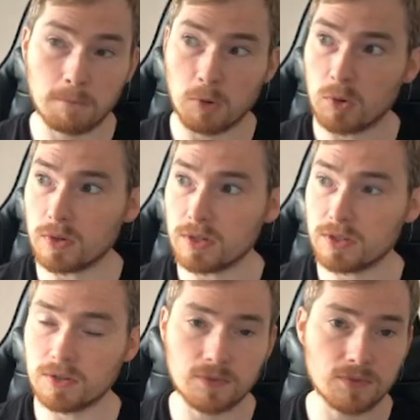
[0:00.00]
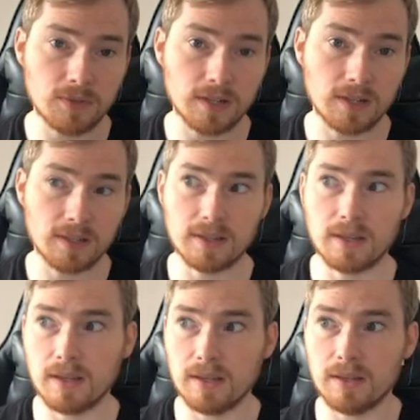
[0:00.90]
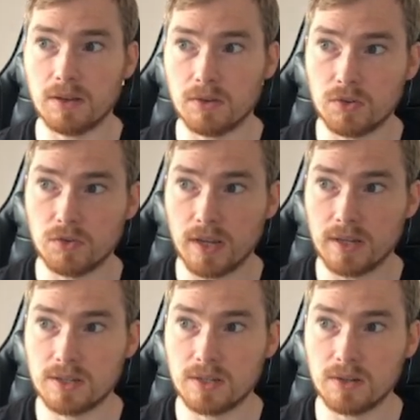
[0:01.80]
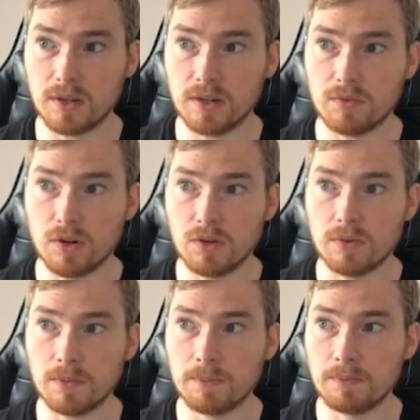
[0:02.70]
What we want to do, right click and go create login role.